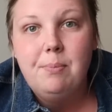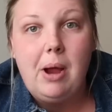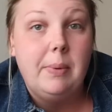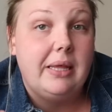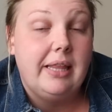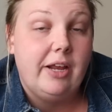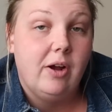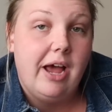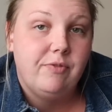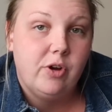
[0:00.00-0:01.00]
Probably
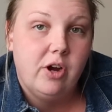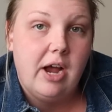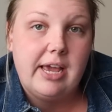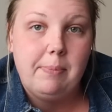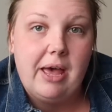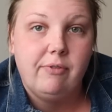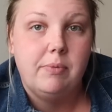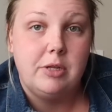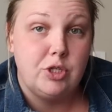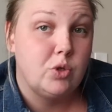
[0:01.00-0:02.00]
later after I get back
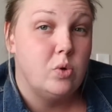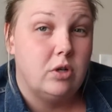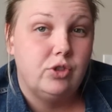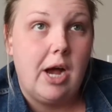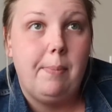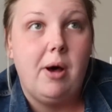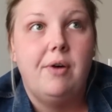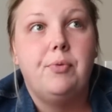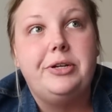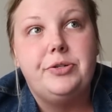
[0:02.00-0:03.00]
from the school drop
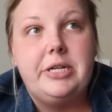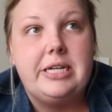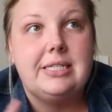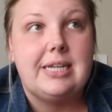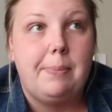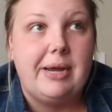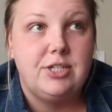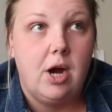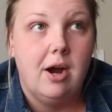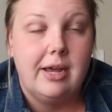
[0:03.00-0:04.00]
off. We do need to stop by
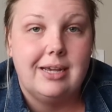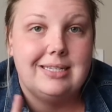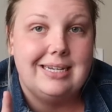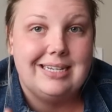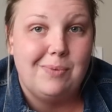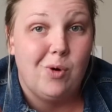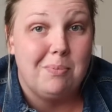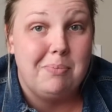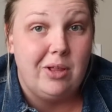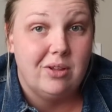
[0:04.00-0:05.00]
Target because I need to get more
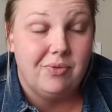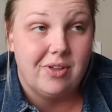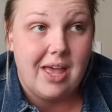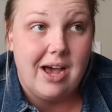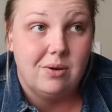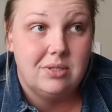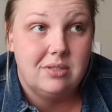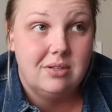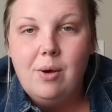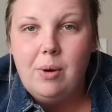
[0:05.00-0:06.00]
milk for the house.